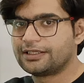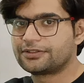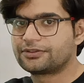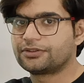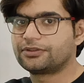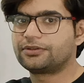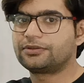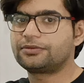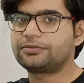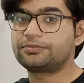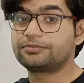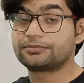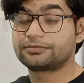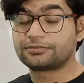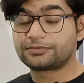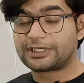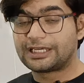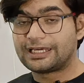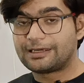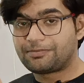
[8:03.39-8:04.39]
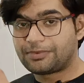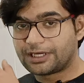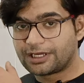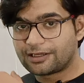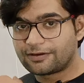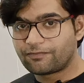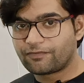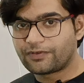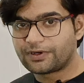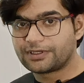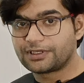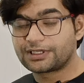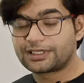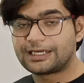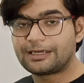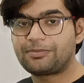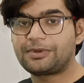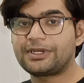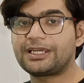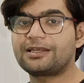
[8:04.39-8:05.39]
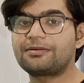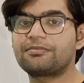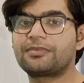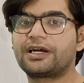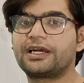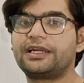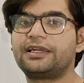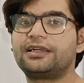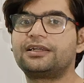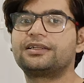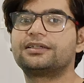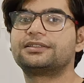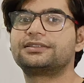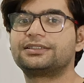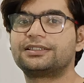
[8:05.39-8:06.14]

So, keeping in mind